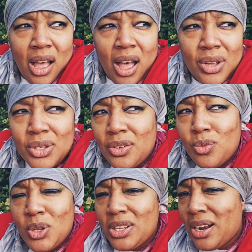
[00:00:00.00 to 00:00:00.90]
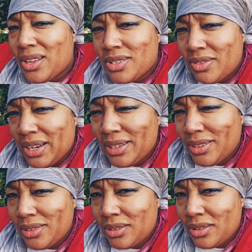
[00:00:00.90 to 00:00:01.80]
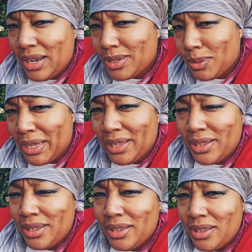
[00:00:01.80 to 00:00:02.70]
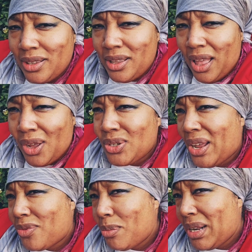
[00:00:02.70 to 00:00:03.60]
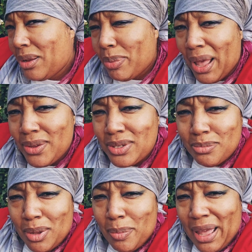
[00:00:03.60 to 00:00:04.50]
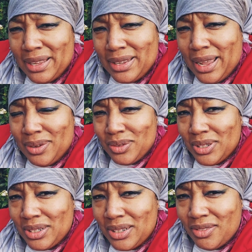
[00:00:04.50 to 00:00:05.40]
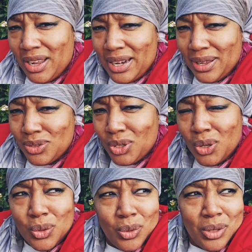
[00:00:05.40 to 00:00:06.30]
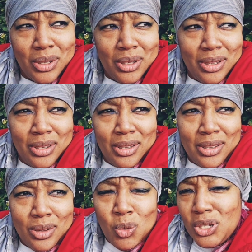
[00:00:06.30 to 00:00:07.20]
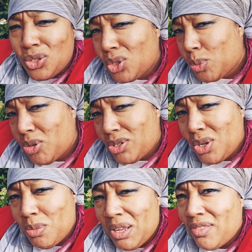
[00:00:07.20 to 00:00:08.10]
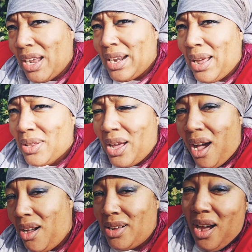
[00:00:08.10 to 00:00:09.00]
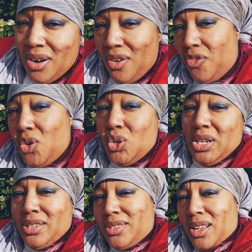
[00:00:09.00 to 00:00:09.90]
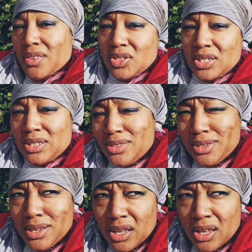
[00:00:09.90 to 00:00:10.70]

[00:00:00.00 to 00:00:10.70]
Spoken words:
I could have won the lottery last week. I could have £1 million in my bank account right now, so why is he just presuming right now that I can't afford his services?